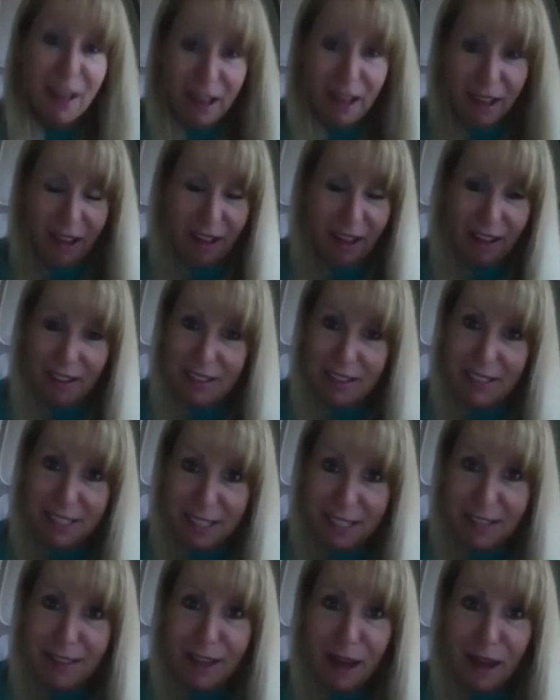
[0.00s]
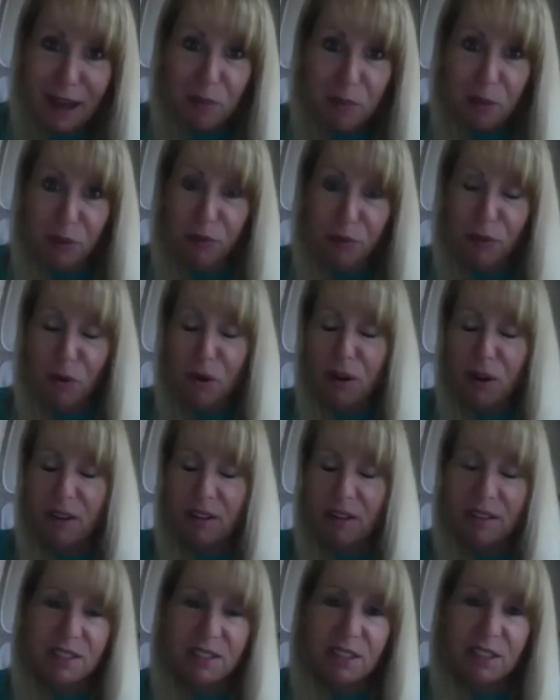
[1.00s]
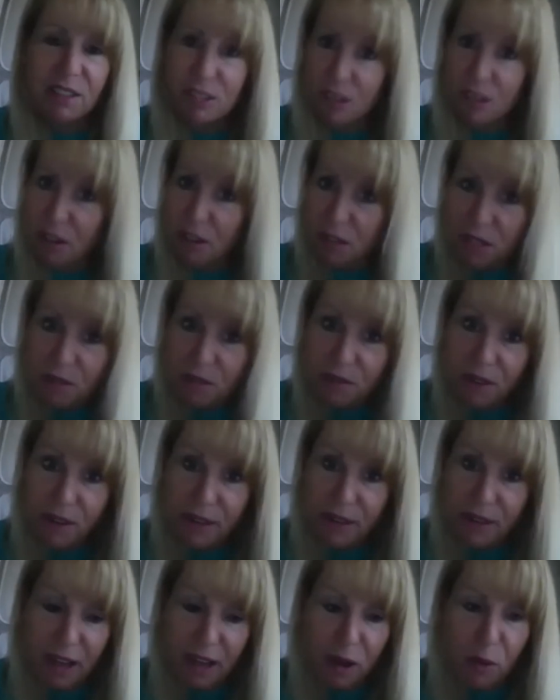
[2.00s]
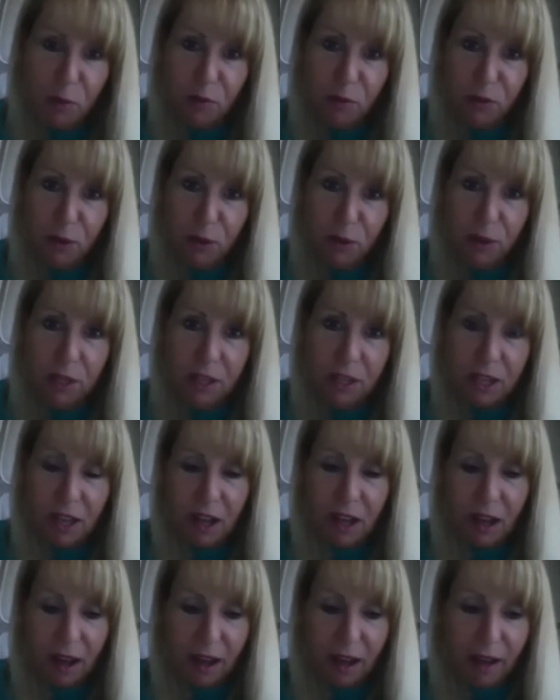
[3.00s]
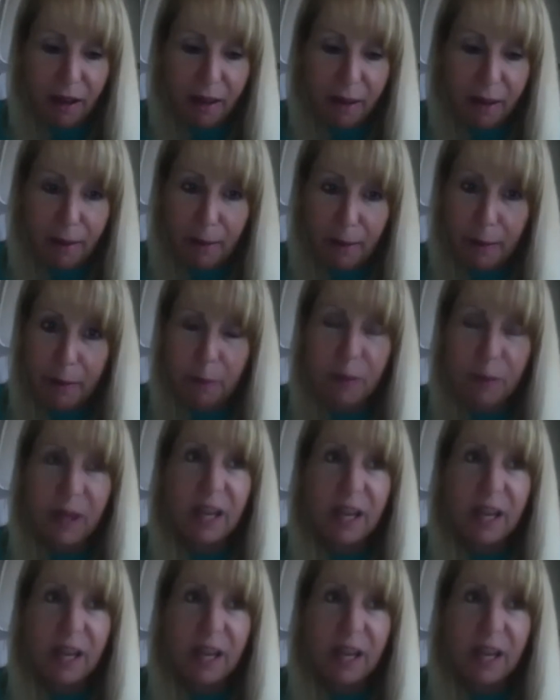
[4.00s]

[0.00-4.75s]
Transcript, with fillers: uh, seen that before is, is also very helpful uh, but